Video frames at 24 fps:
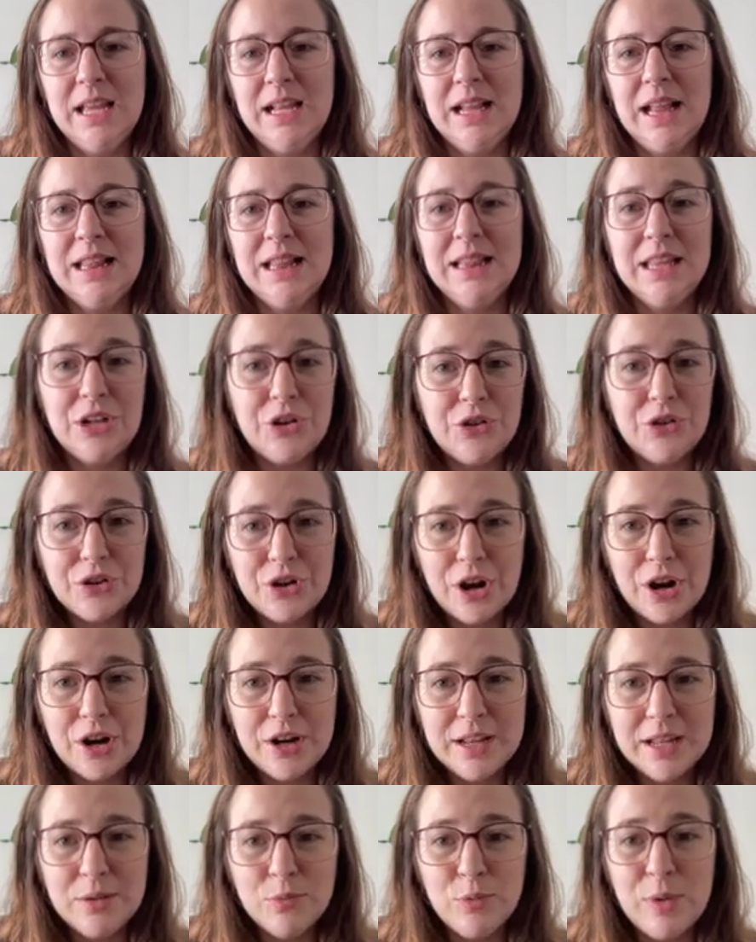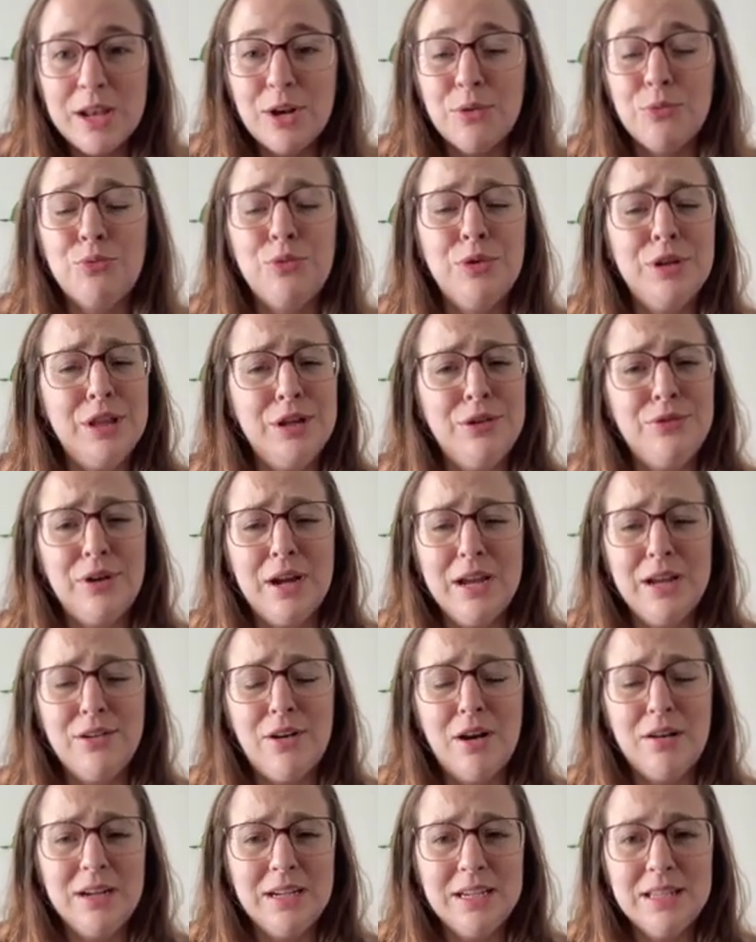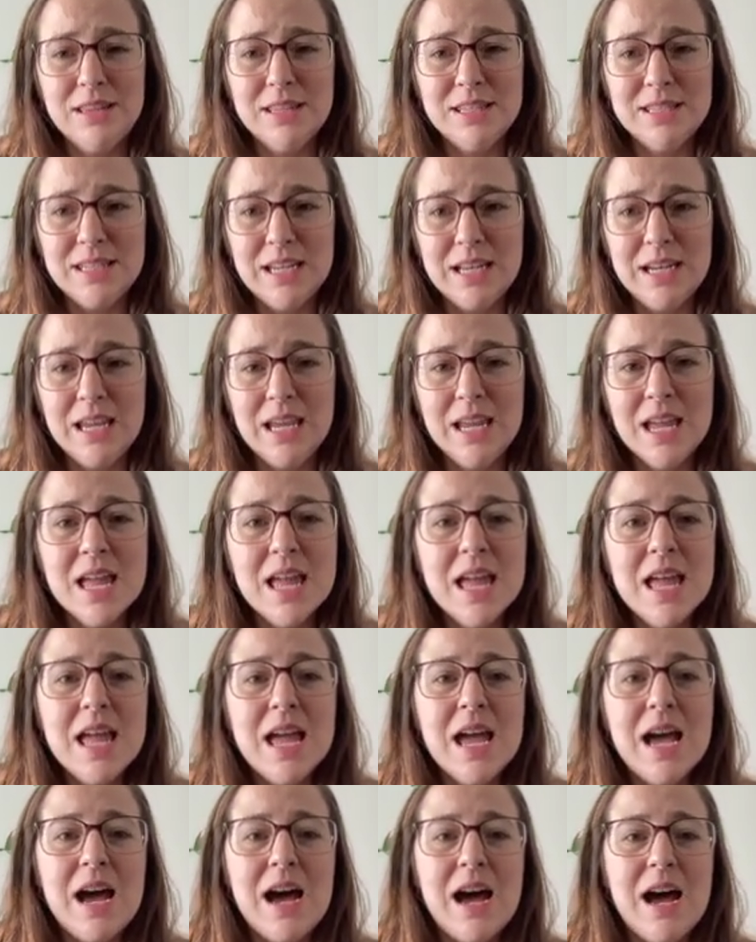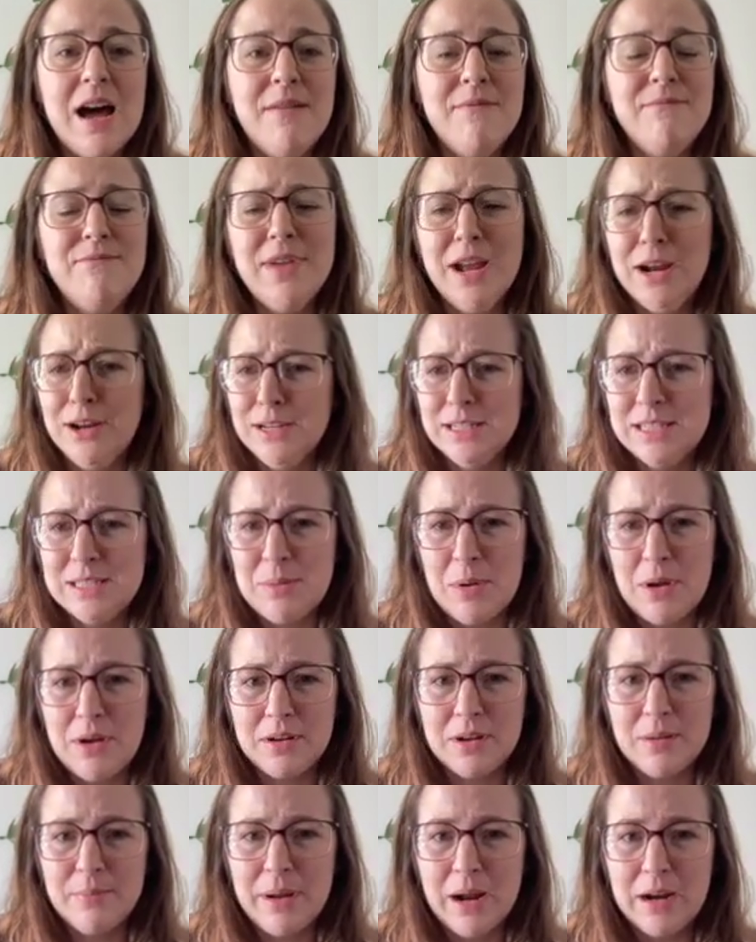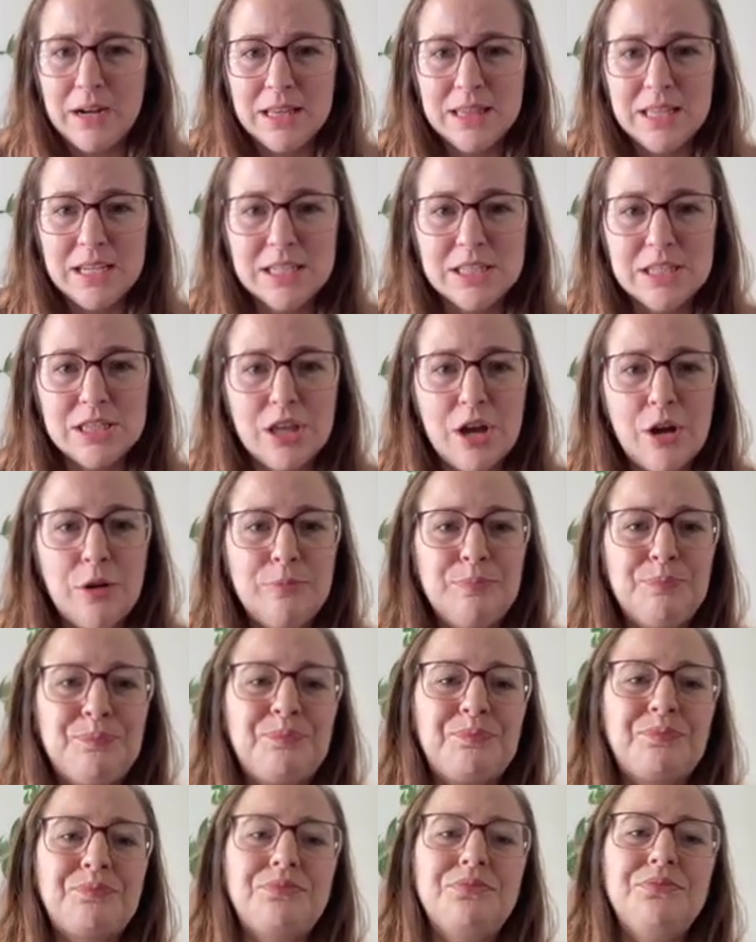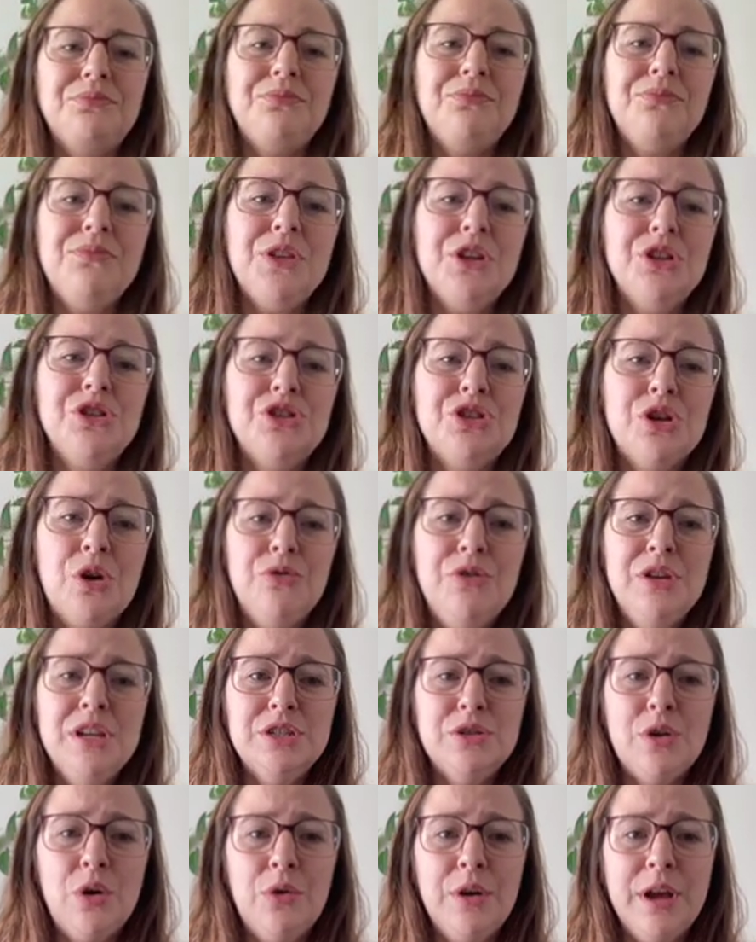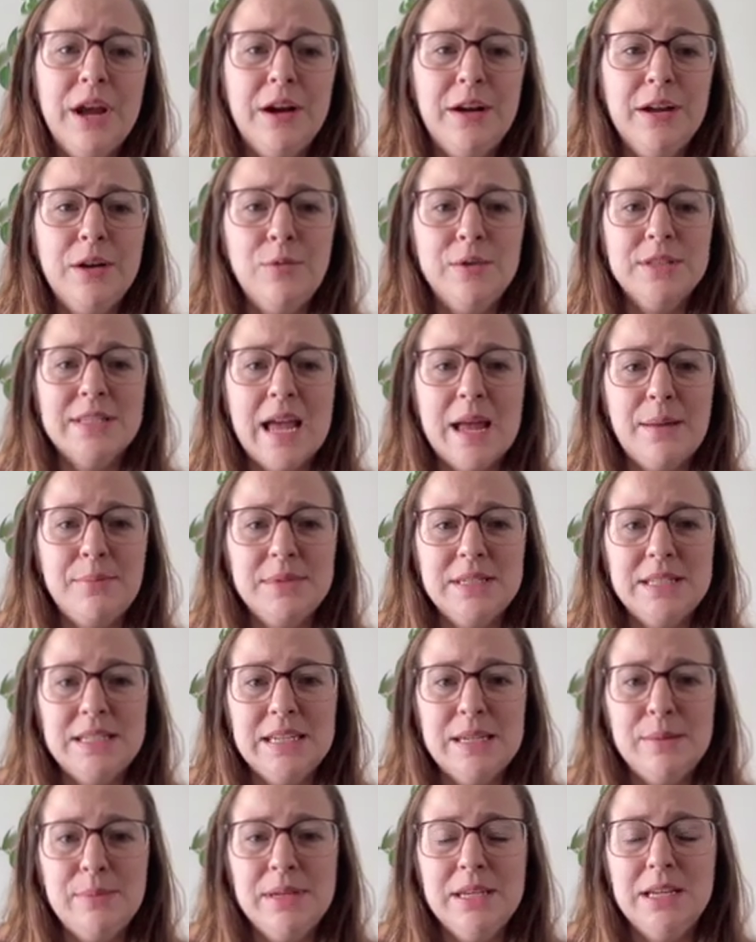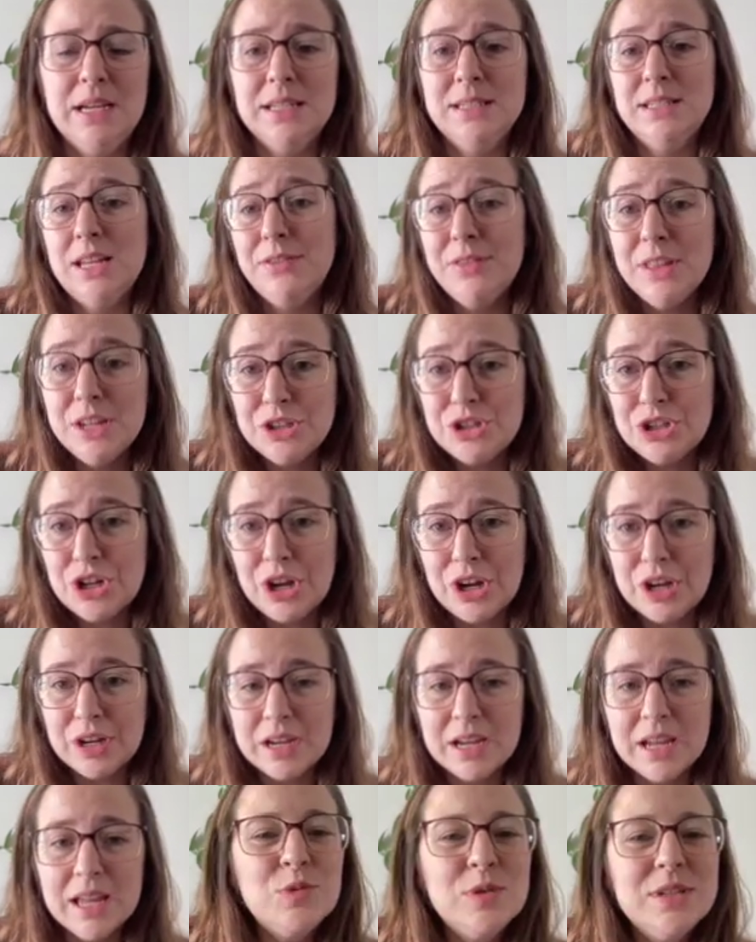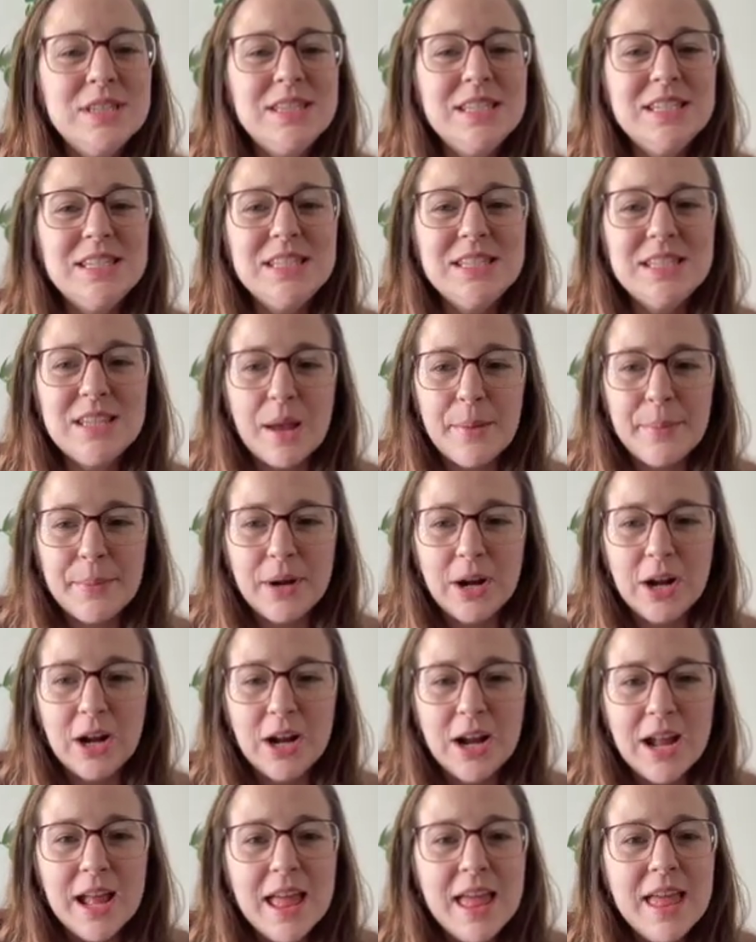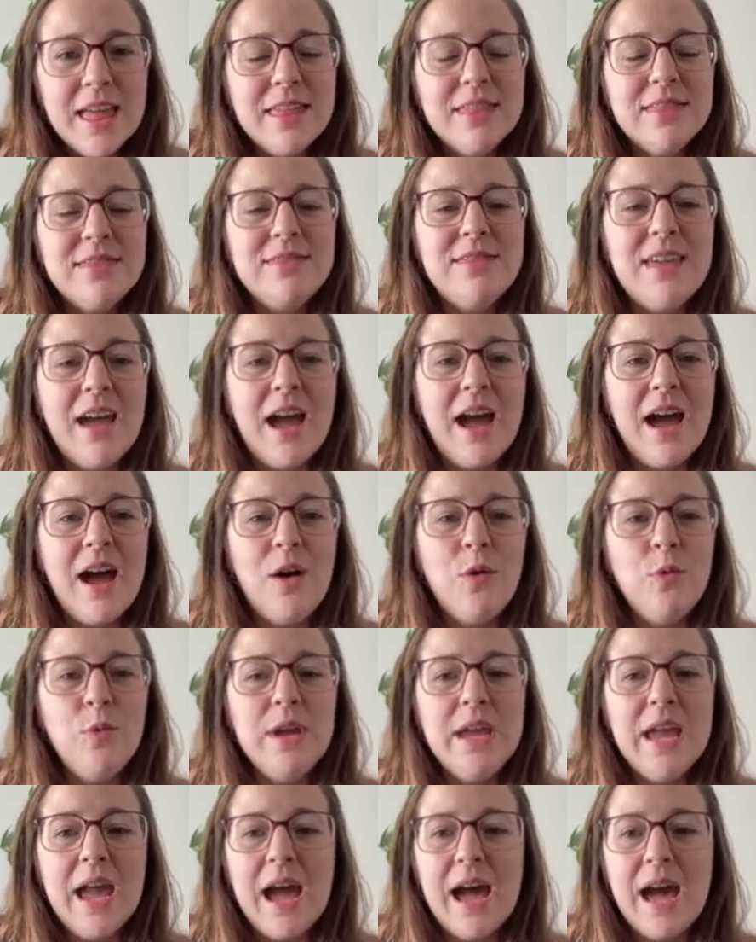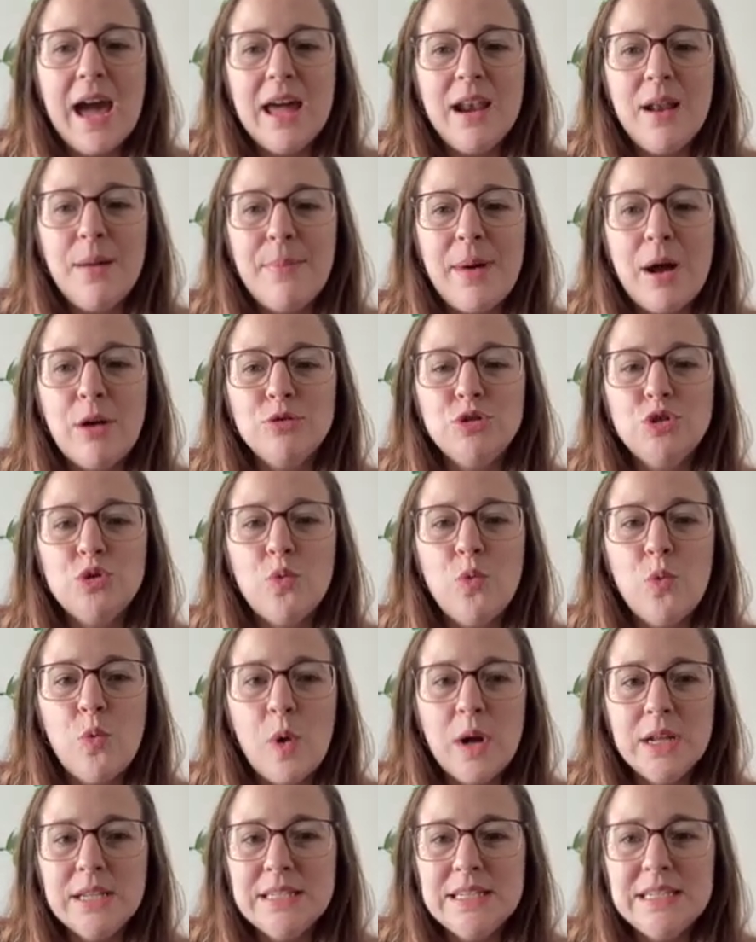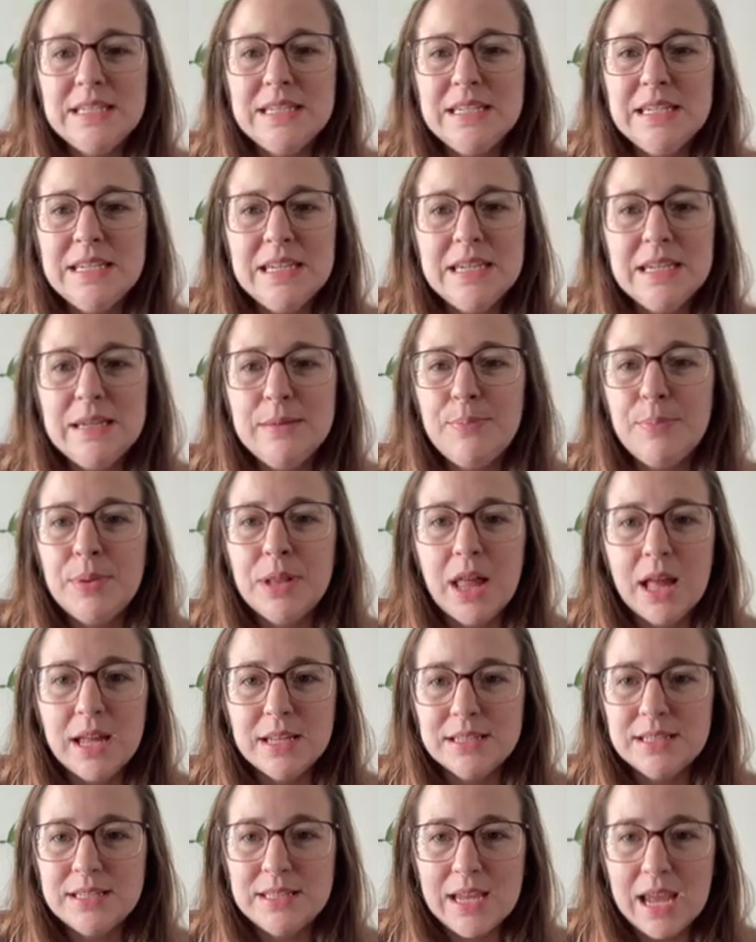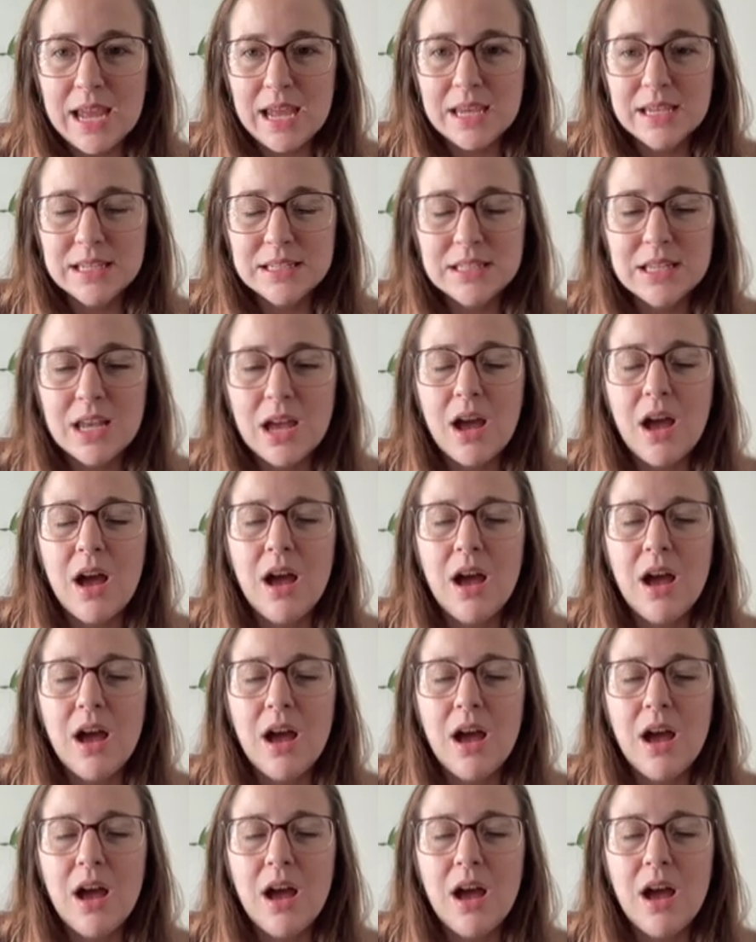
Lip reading: like a little garden. We had a really great garden in the city. Very small compared to this though. So this whole area was empty because nothing took. This was the summer that we had about 20 plus days